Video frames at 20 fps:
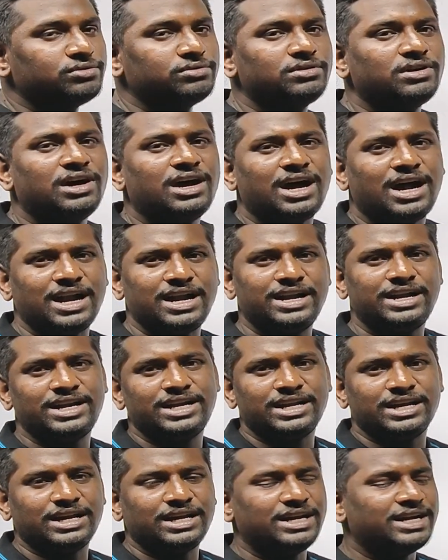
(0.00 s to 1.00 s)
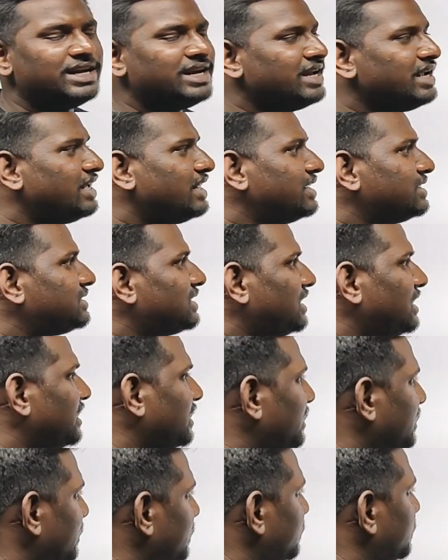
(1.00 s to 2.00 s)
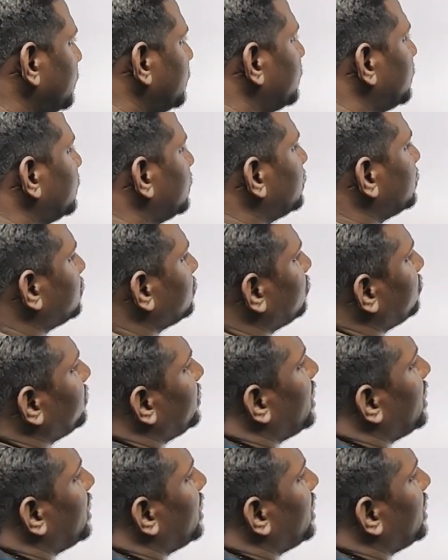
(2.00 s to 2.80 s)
to 100 degrees centigrade. So